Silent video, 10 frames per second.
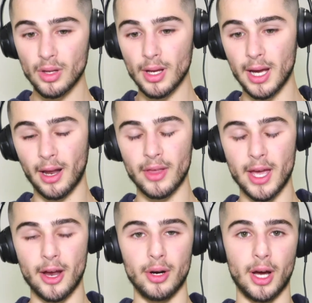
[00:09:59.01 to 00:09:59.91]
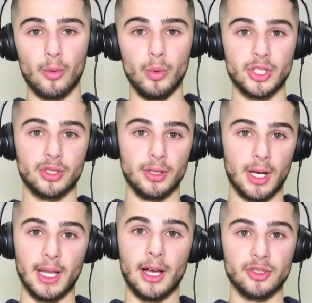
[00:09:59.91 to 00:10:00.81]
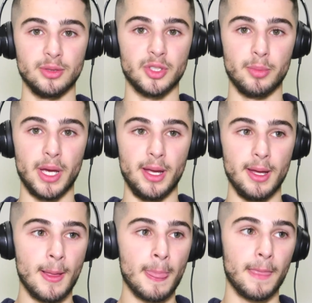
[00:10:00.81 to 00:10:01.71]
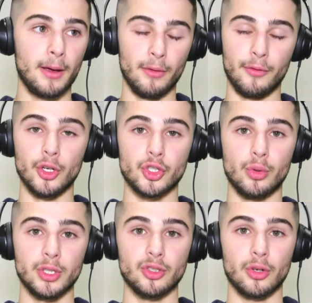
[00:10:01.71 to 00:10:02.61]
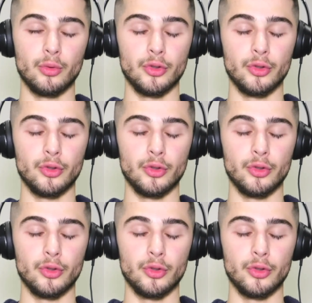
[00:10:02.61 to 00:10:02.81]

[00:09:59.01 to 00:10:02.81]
another area which allows him to be the first choice Socceroos